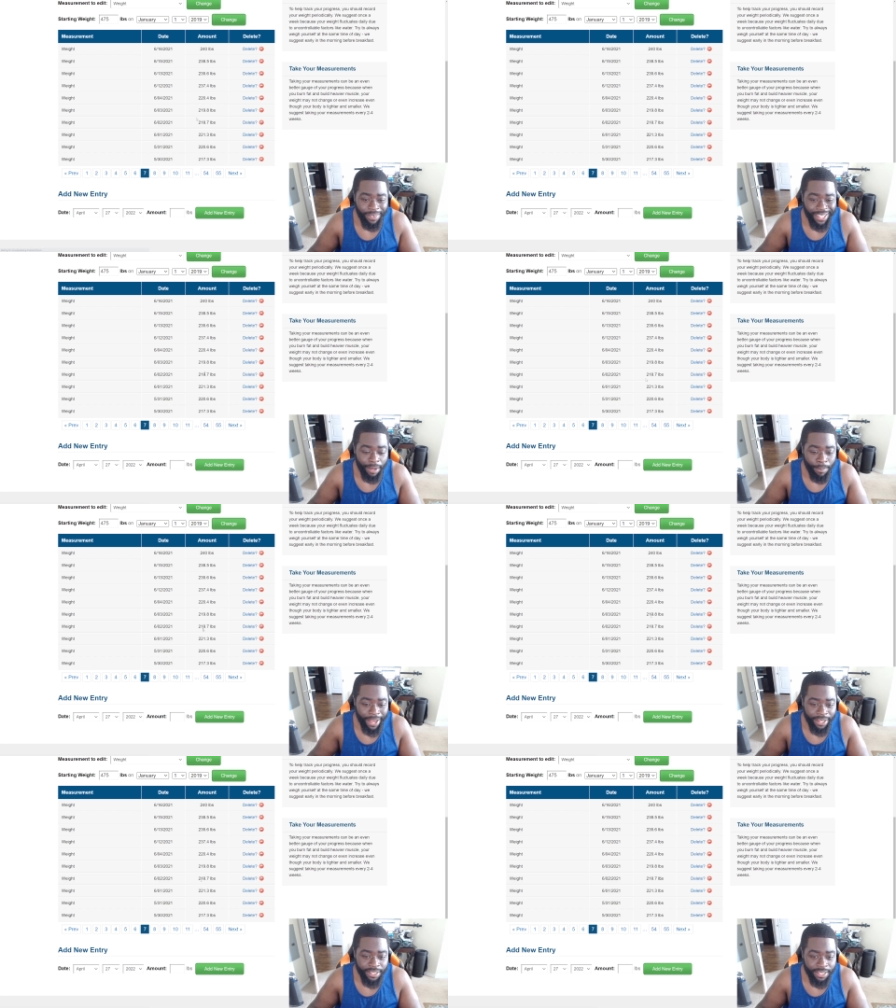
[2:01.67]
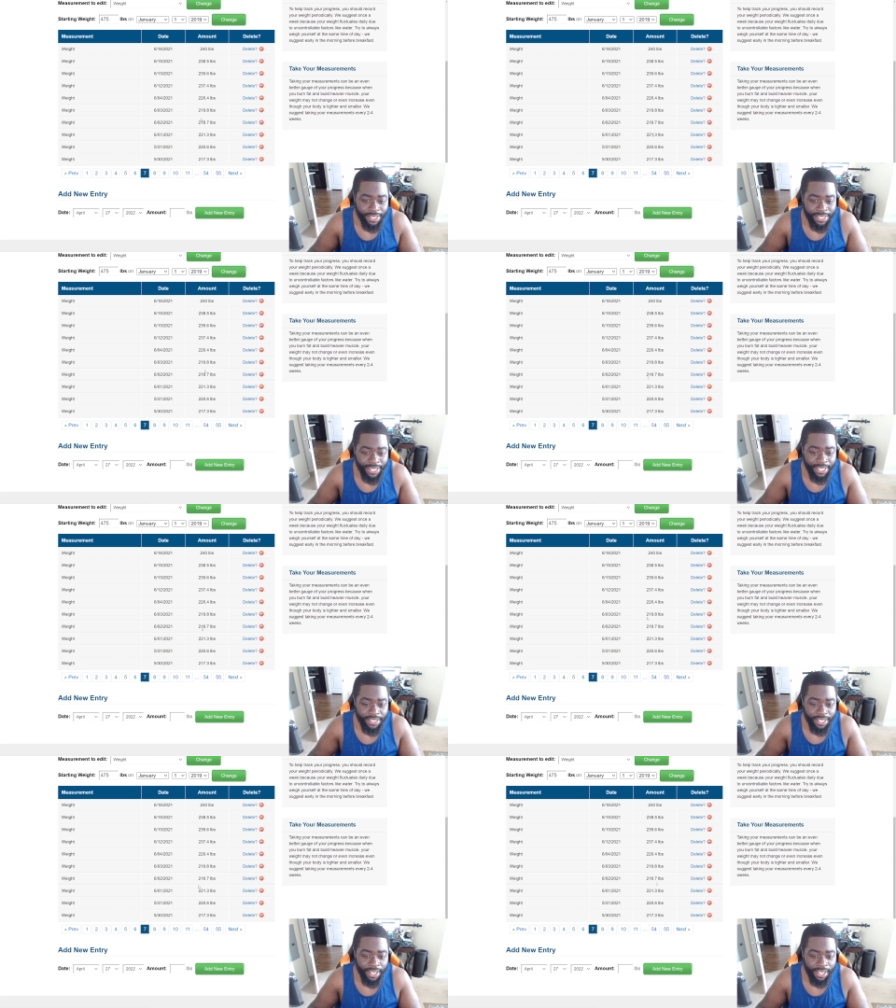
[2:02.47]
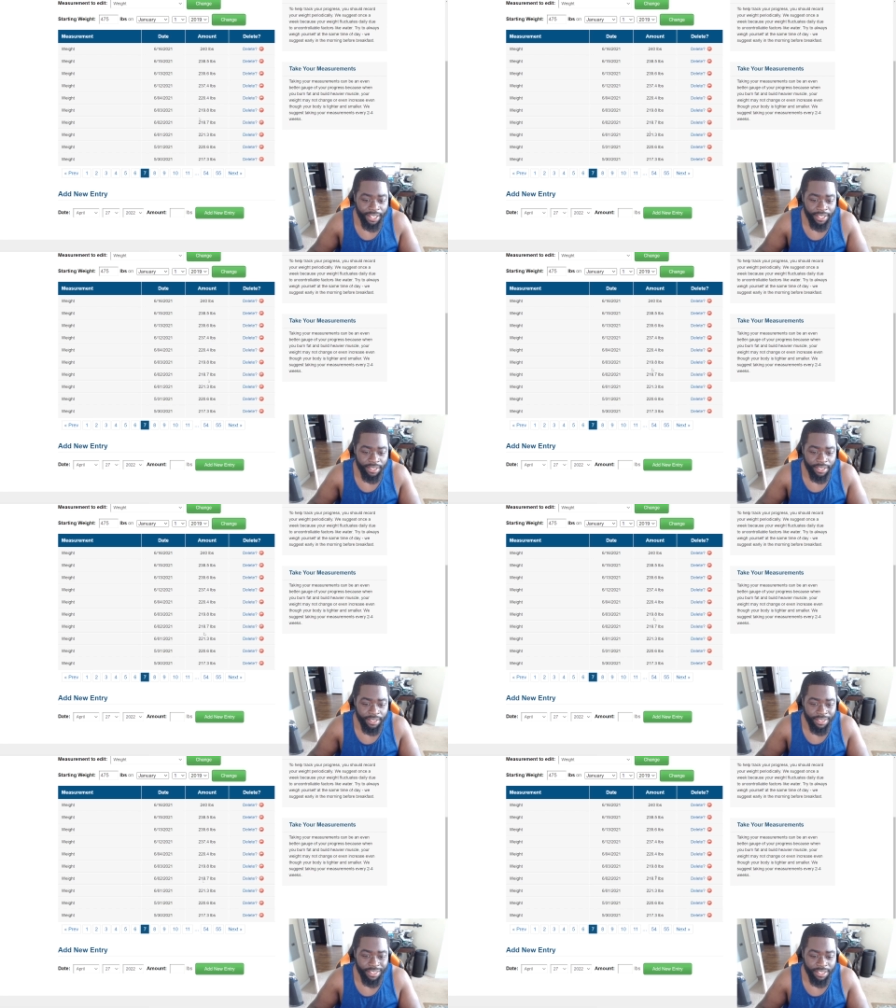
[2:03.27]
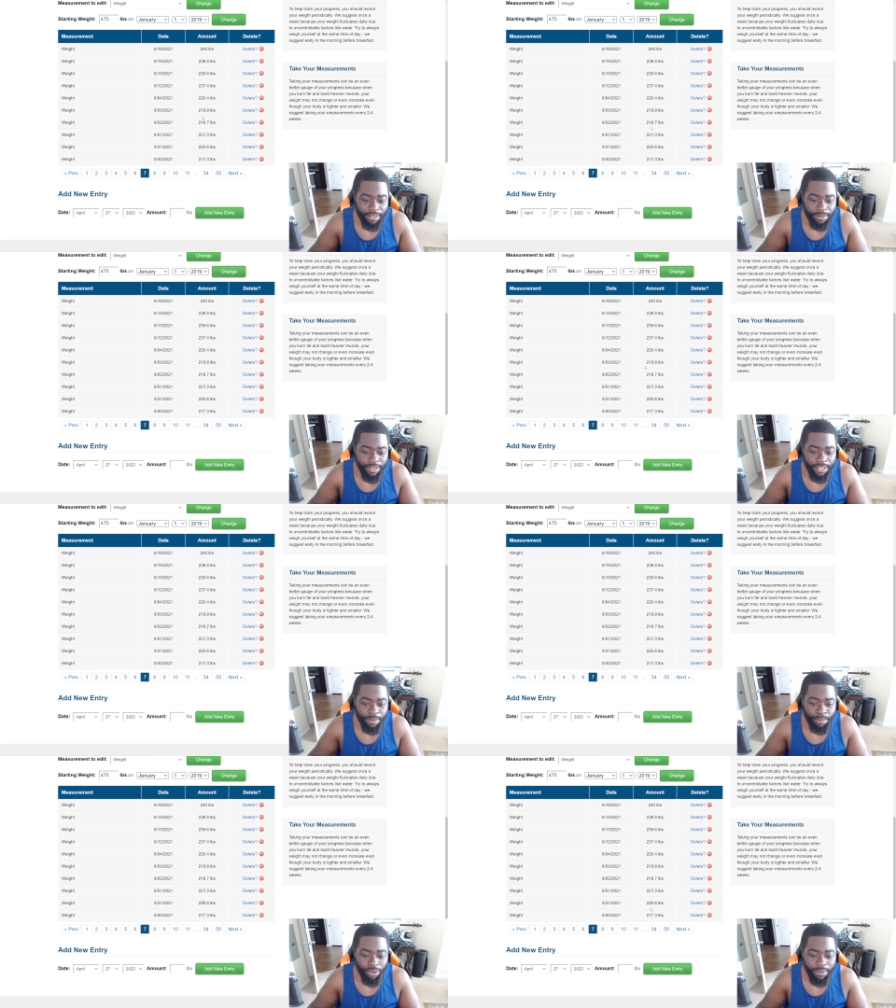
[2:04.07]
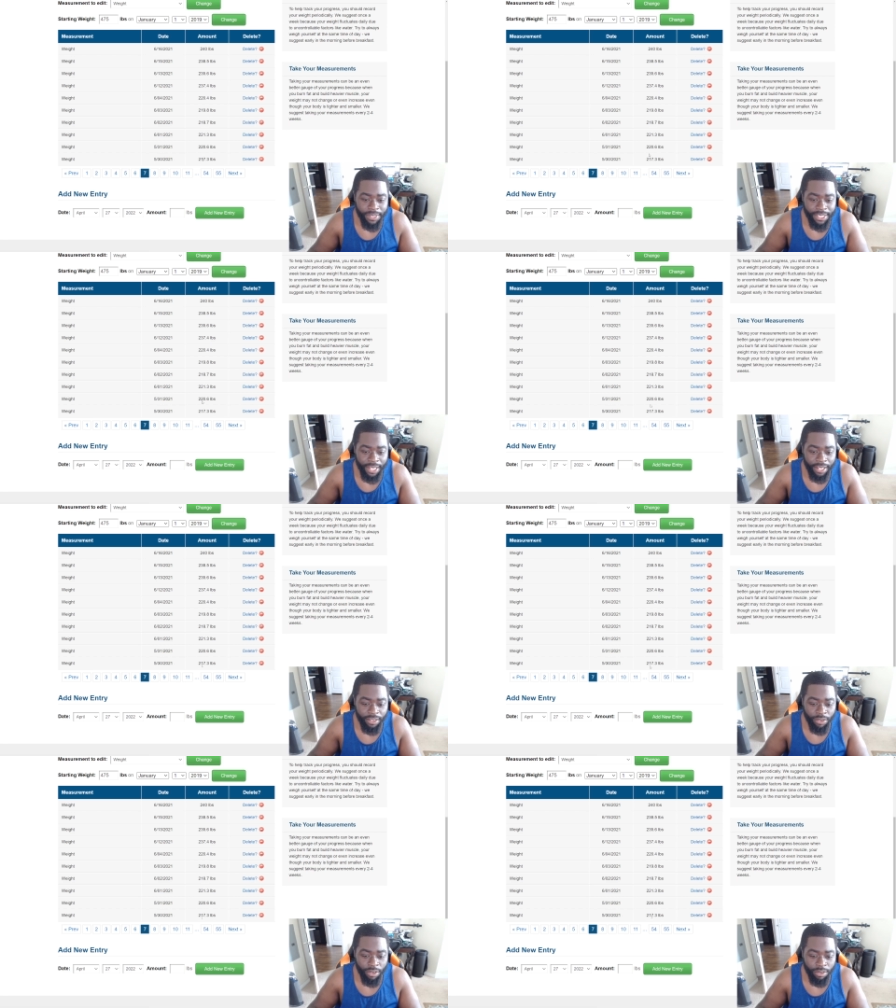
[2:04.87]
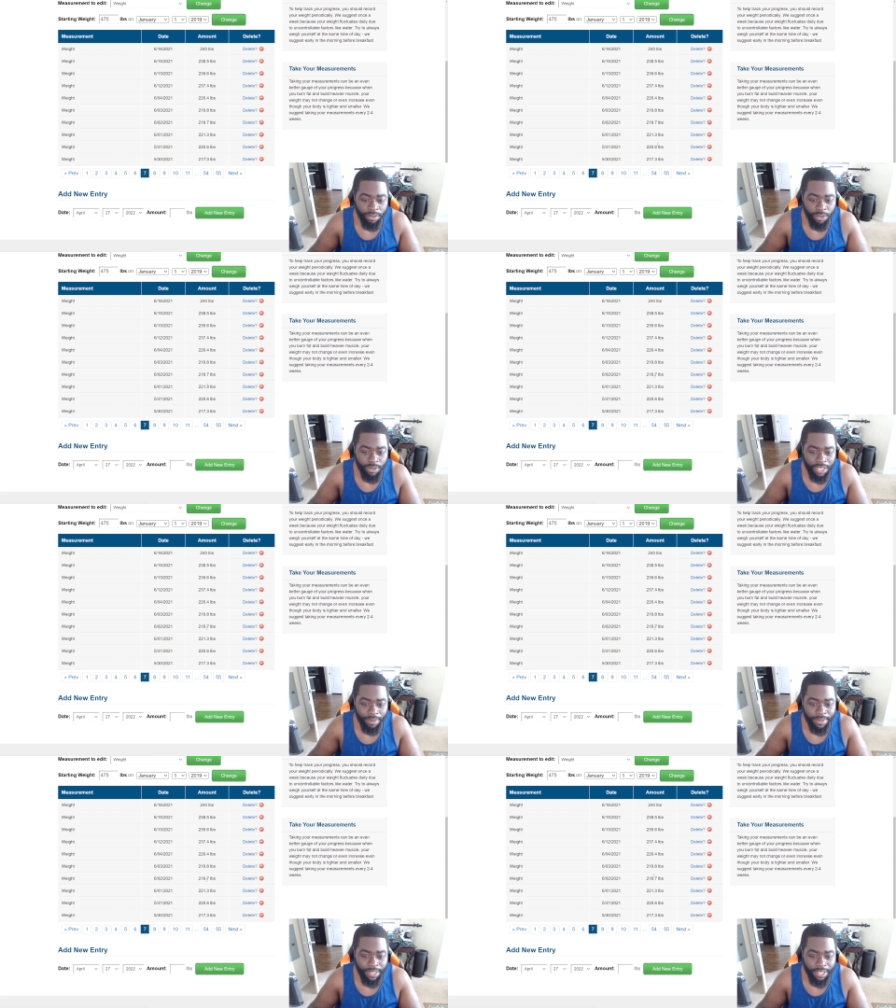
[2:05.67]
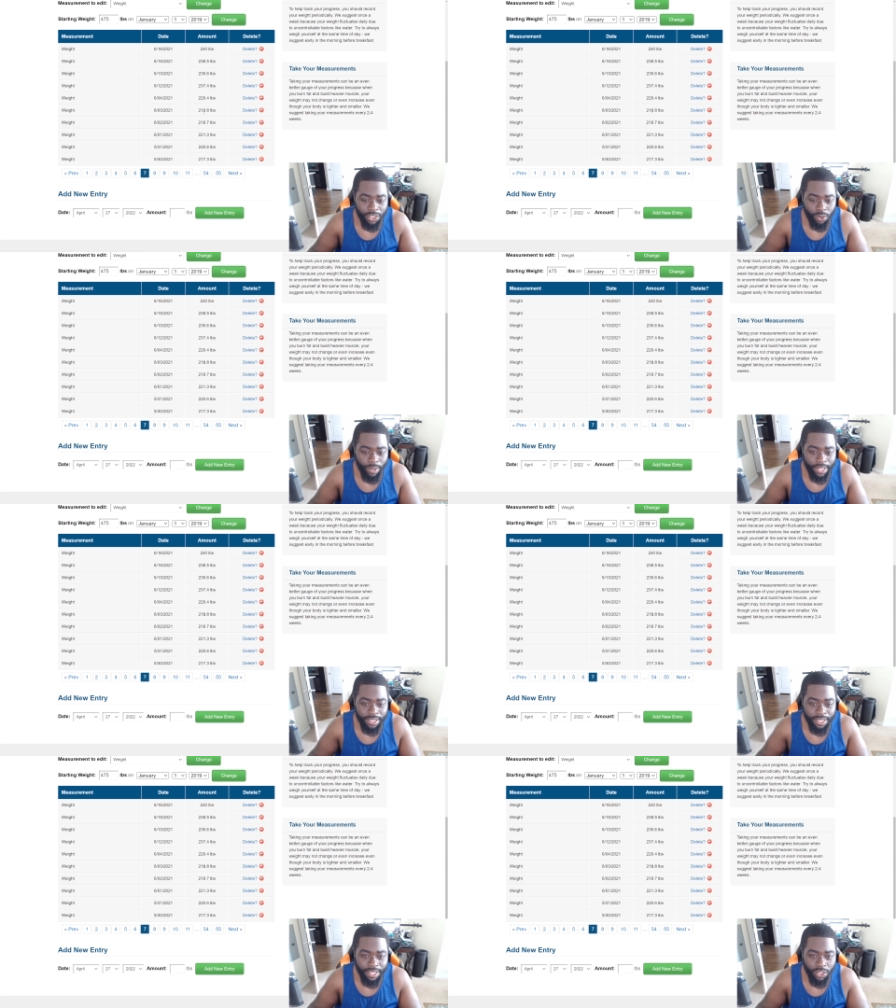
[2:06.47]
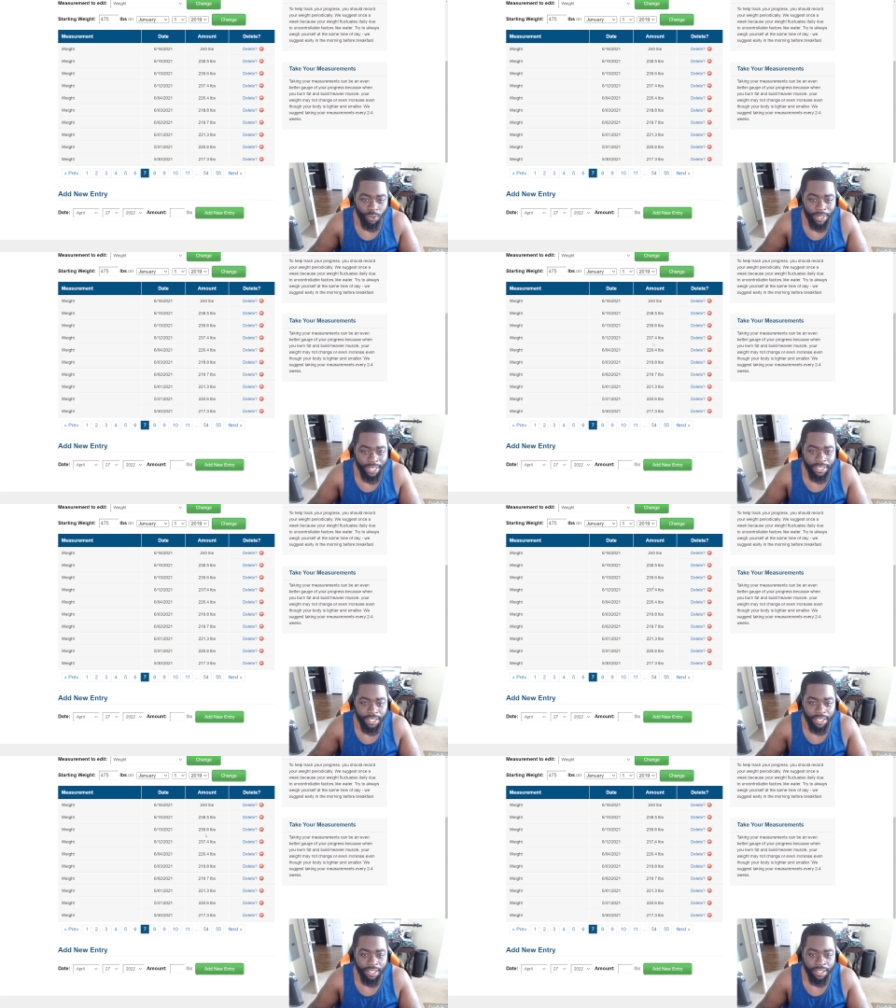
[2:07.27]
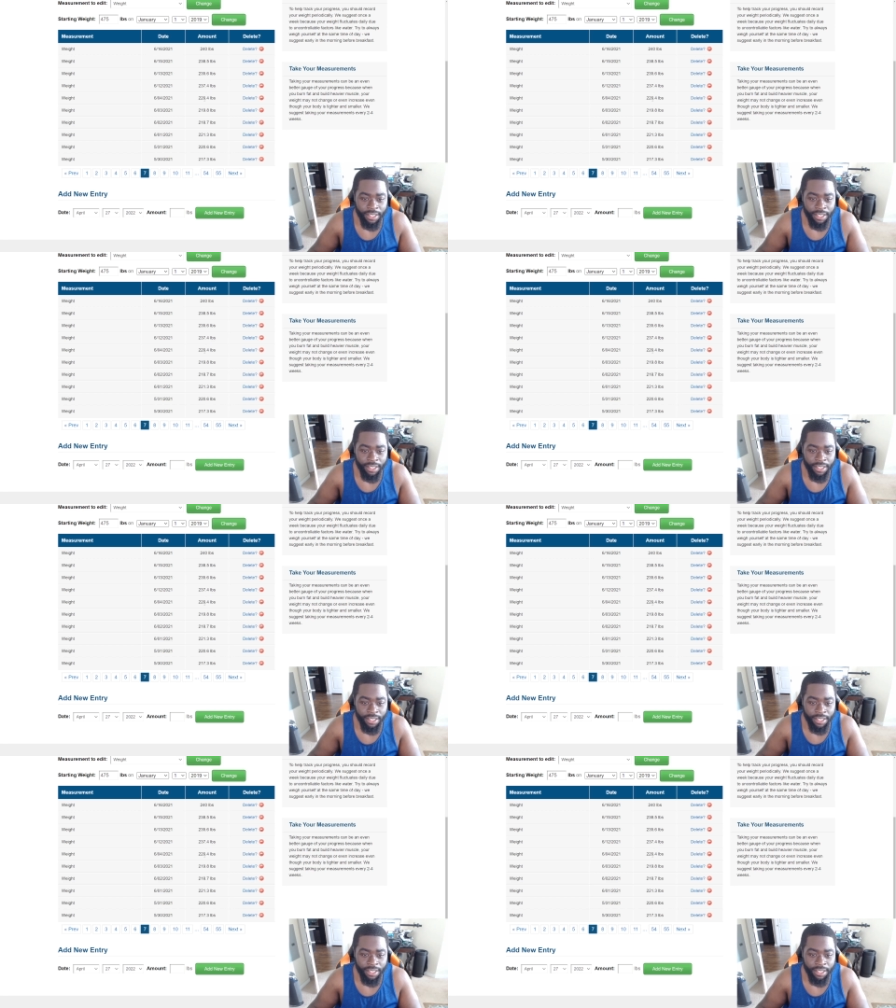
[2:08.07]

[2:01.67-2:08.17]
came back into the teens again. Just a just a brief stint, you know, 217, 218, 219.